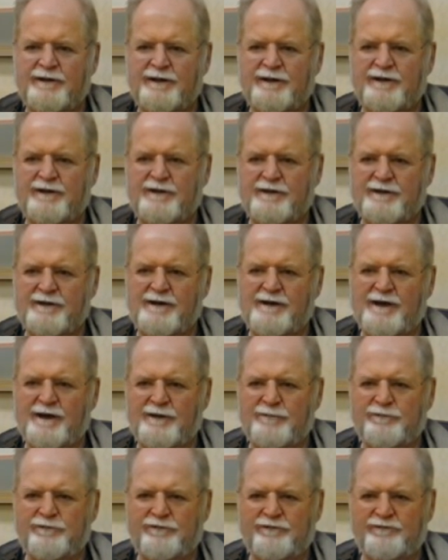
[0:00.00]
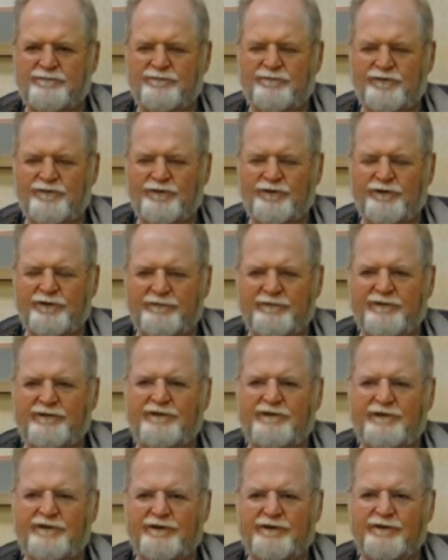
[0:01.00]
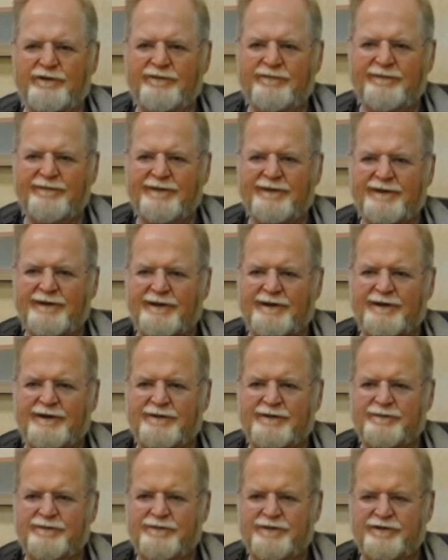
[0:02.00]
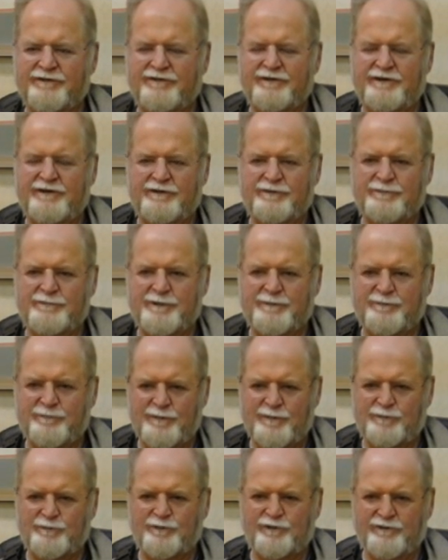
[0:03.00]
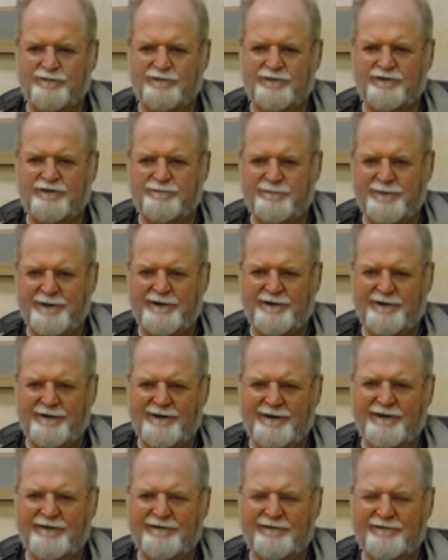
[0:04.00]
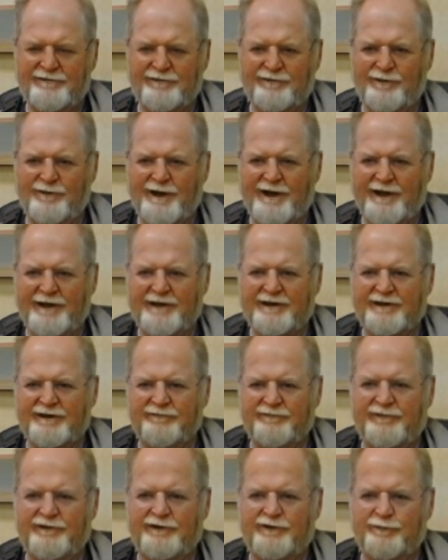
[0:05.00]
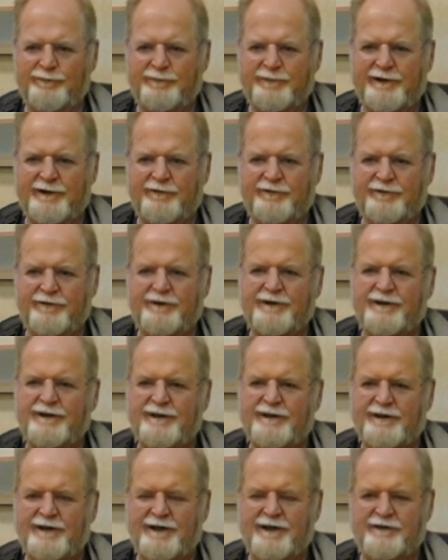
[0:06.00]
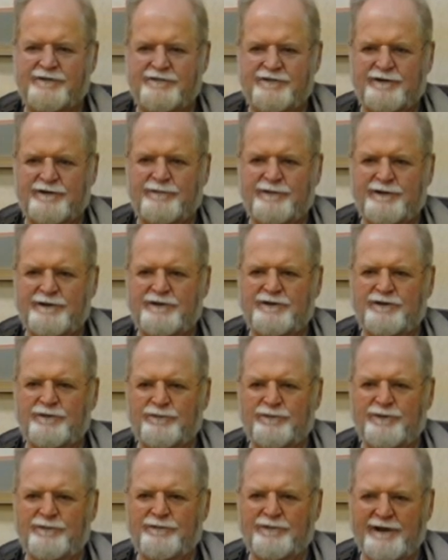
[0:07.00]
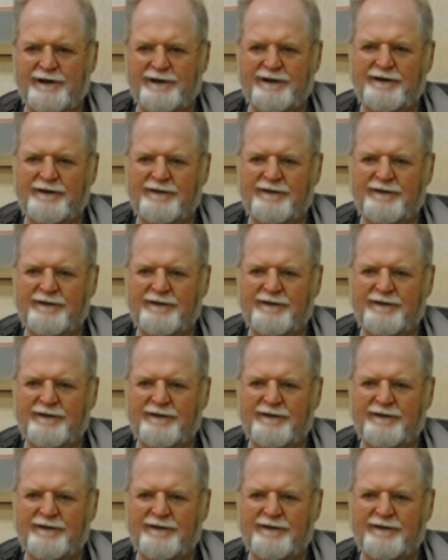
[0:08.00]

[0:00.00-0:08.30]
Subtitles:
I was sort of the senior member of this pair, so I got the veto power, and Jerry did the rewrite.